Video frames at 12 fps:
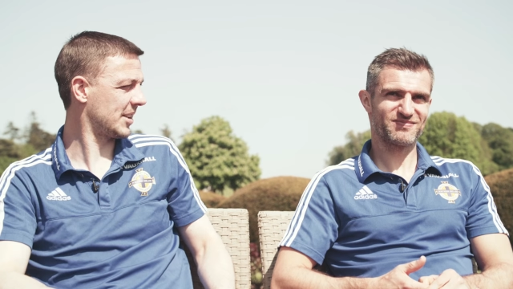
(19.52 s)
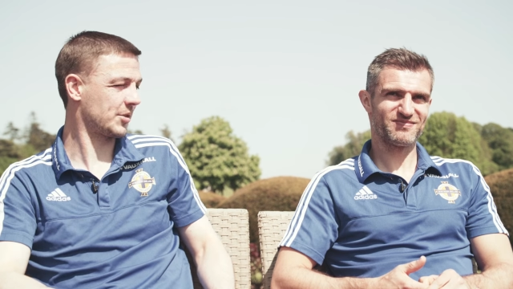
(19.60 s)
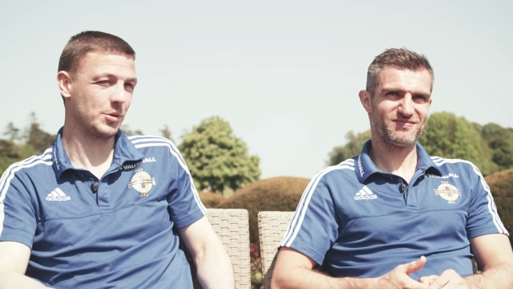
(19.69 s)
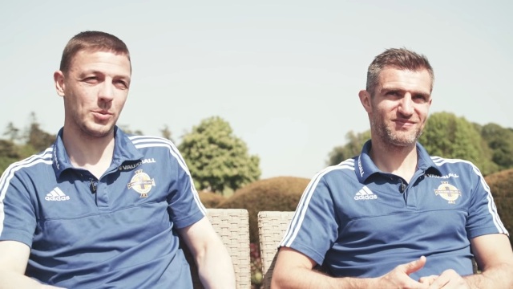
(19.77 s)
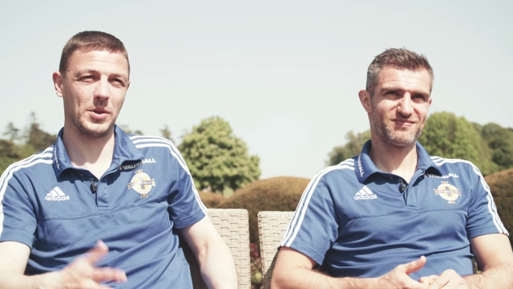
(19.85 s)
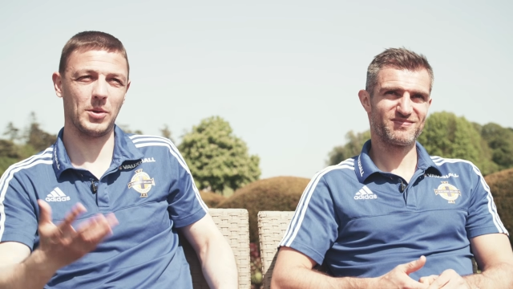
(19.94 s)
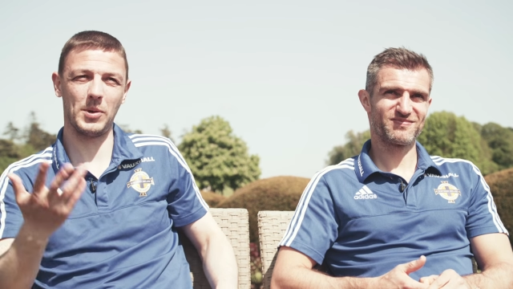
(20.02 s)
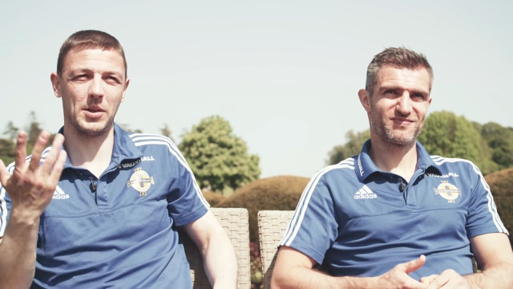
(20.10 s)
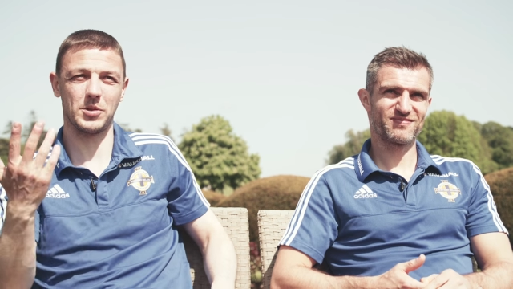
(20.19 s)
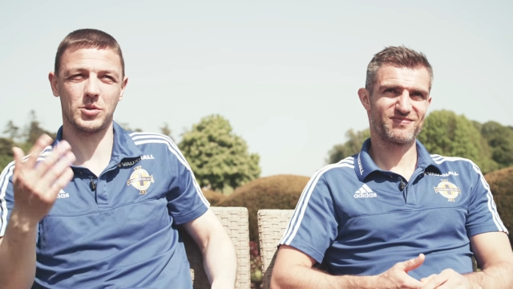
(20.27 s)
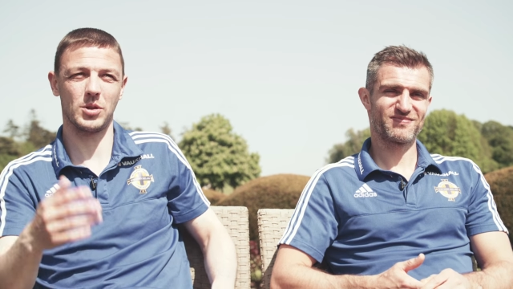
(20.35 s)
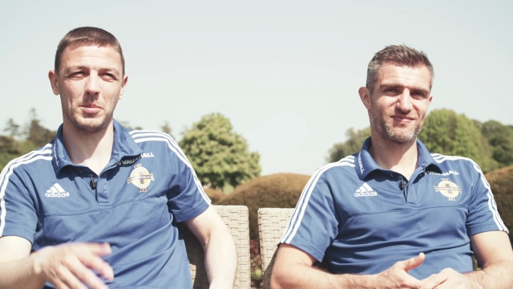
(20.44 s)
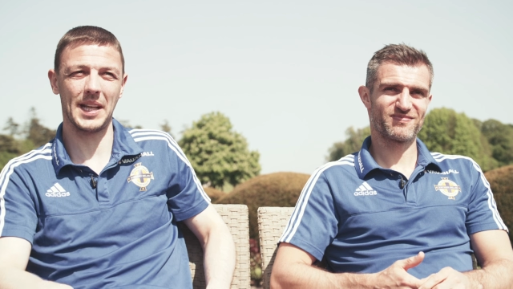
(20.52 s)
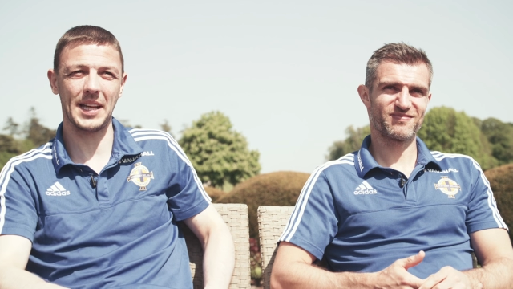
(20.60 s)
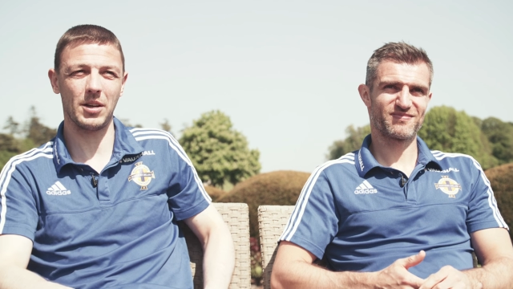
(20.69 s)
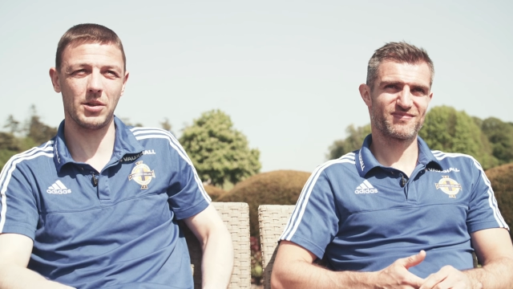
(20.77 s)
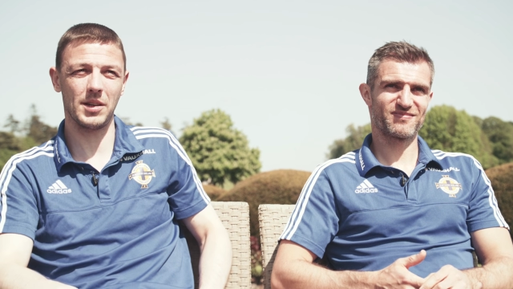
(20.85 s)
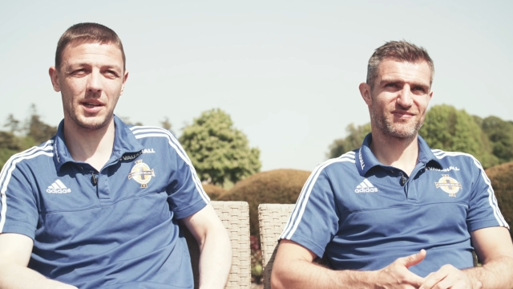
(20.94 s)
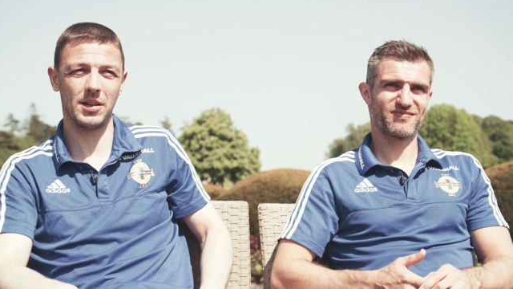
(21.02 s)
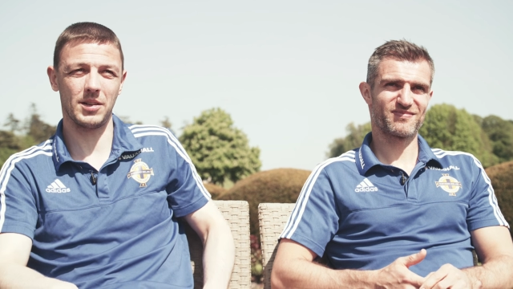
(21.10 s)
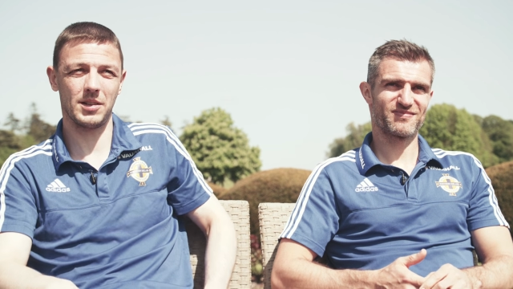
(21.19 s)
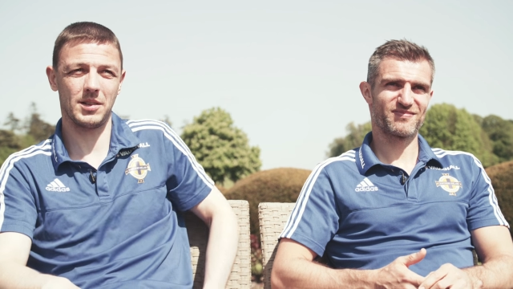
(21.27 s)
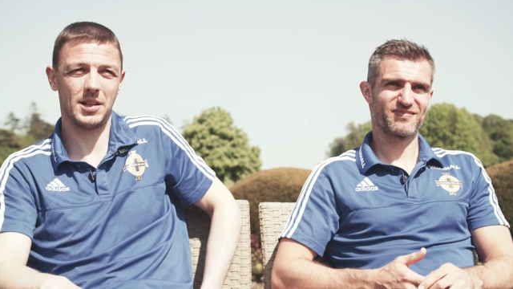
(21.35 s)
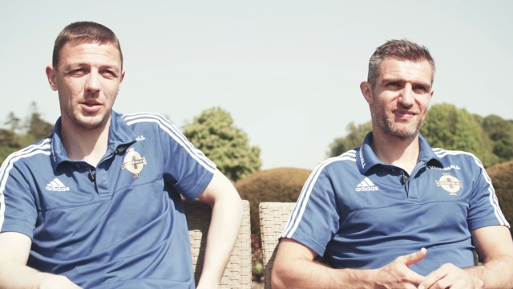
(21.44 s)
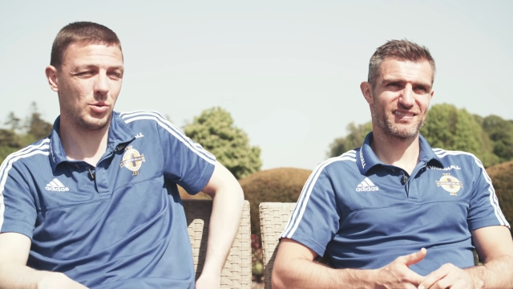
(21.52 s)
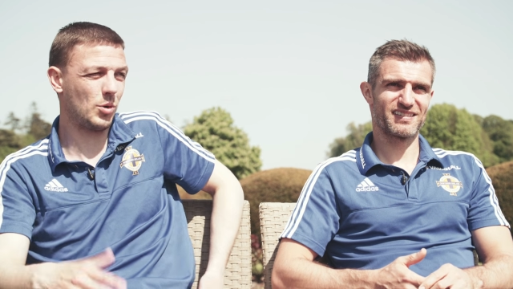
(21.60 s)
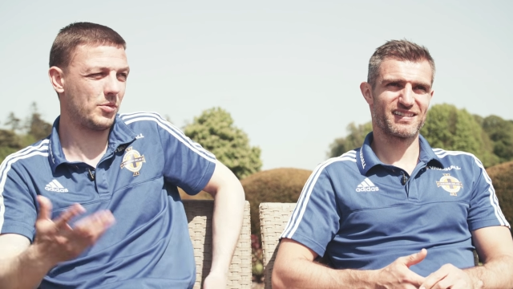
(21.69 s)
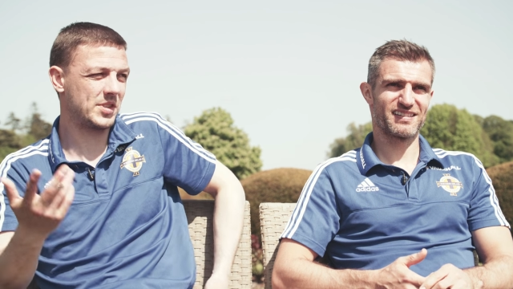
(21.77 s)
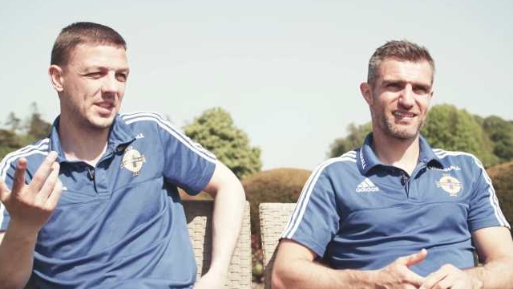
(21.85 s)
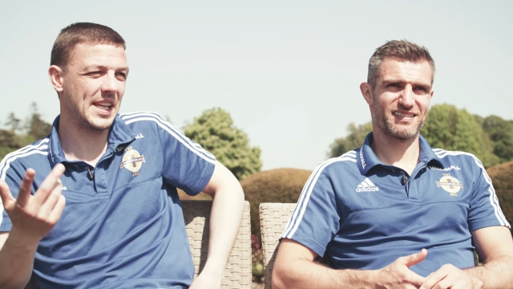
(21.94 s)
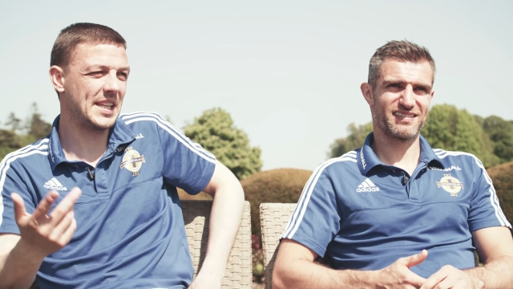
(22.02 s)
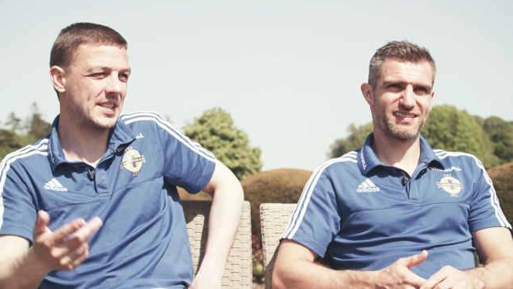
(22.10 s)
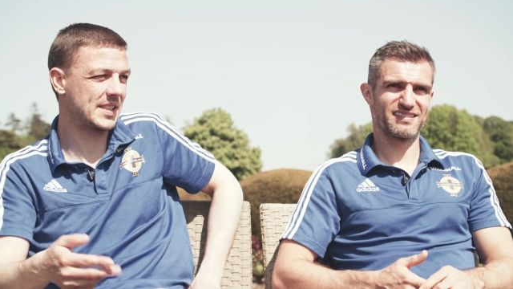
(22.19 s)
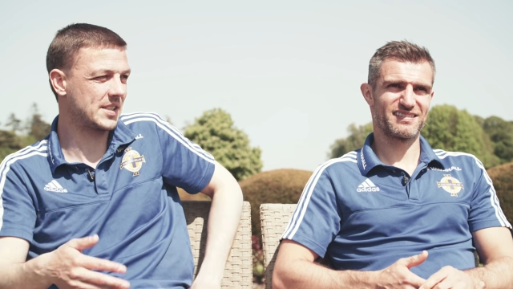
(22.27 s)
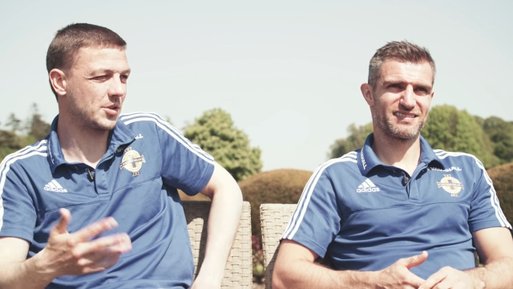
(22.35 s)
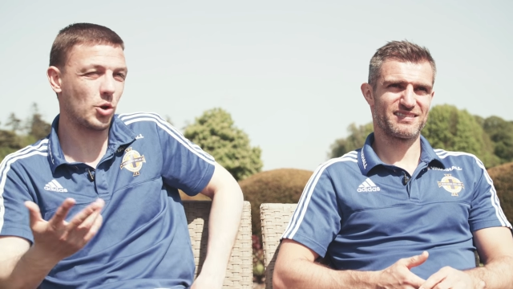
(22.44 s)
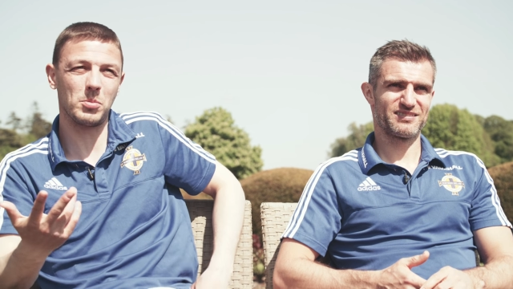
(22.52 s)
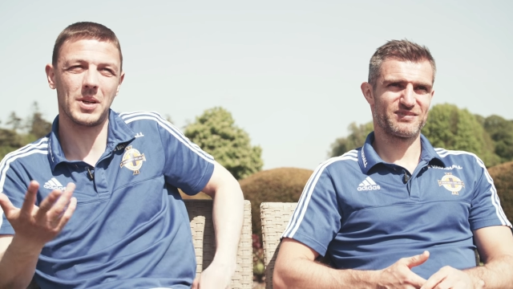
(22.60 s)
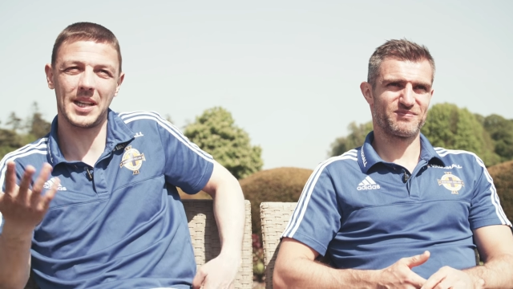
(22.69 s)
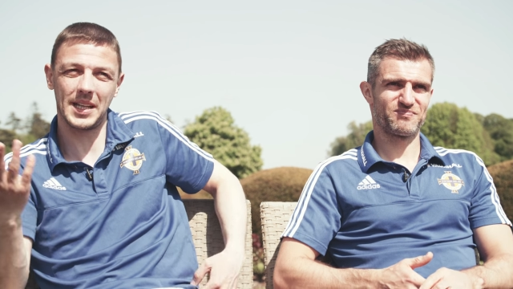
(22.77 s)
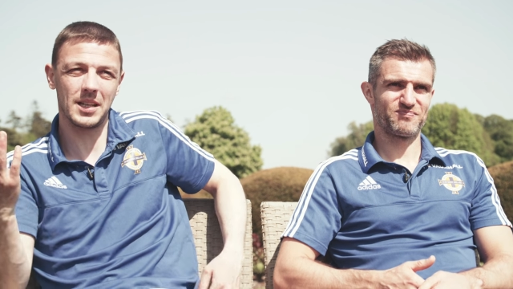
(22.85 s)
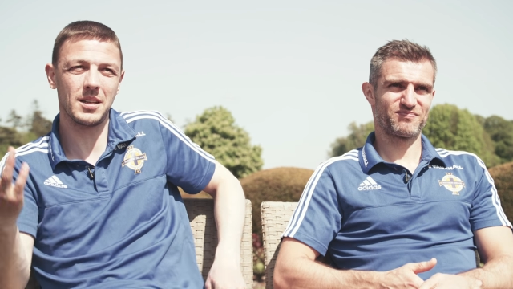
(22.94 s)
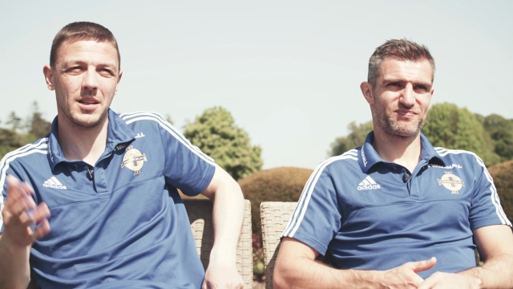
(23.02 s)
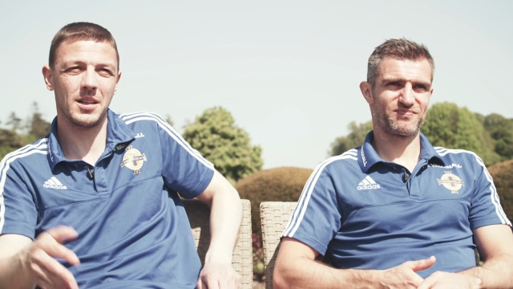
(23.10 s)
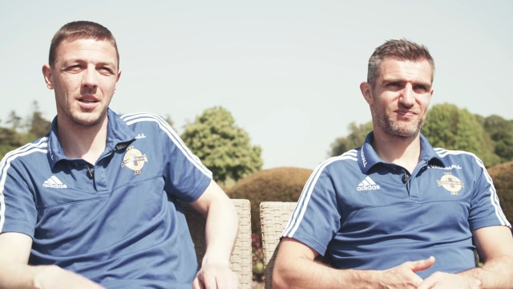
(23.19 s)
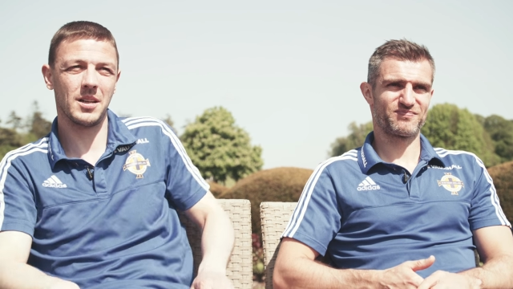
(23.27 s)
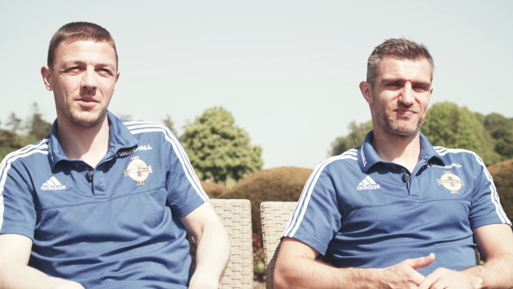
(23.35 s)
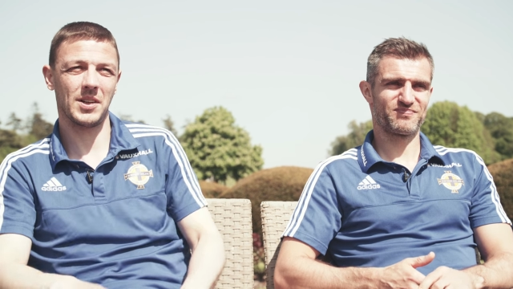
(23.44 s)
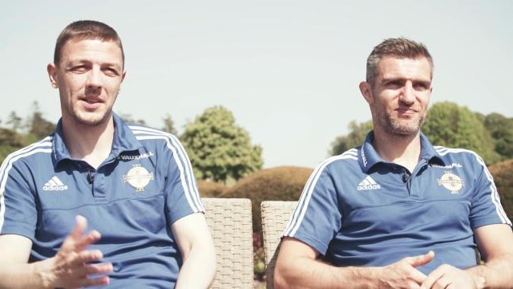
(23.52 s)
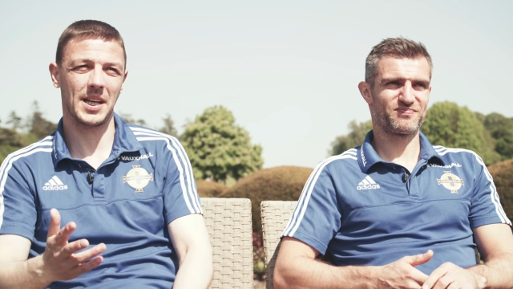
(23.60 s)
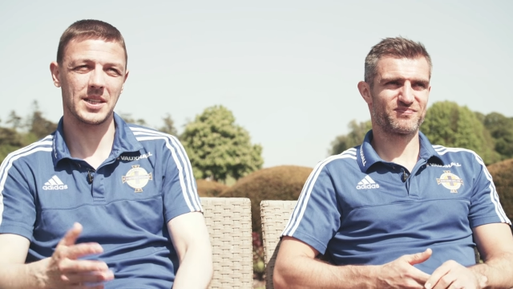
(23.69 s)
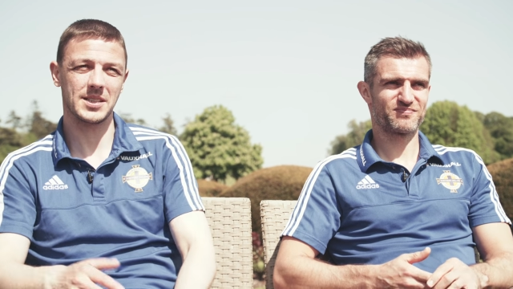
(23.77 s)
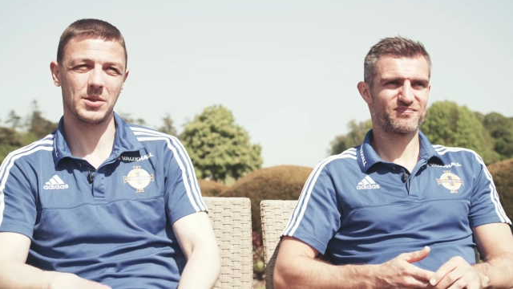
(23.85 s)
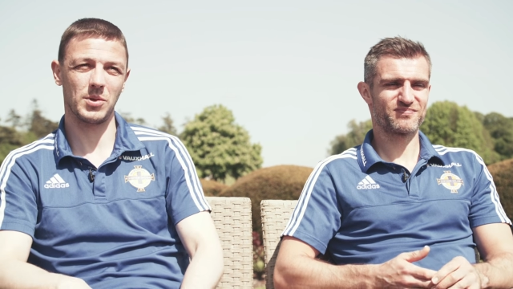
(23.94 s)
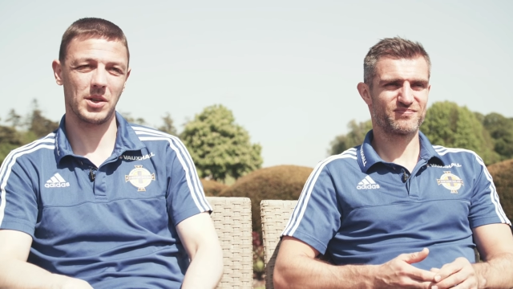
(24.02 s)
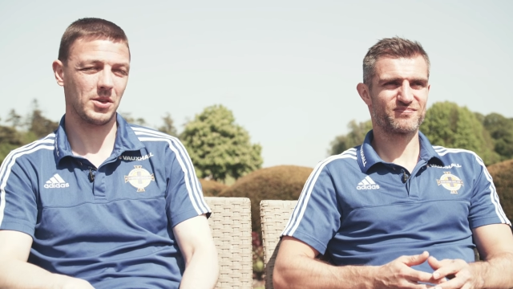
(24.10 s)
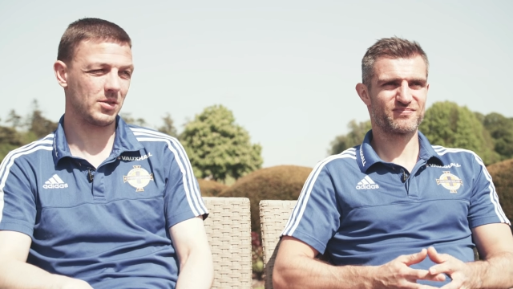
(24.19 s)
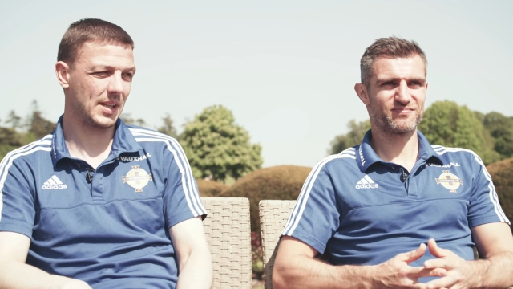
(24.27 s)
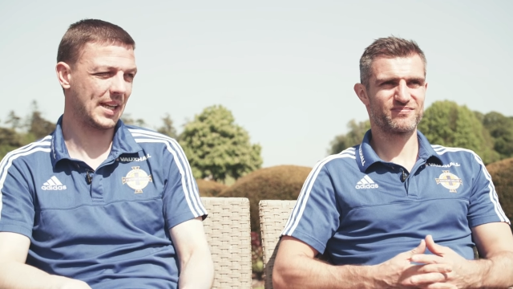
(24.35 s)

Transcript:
Speaker 1: I don't know what the weather's going to be like out there. I know obviously Nice is normally fantastic weather,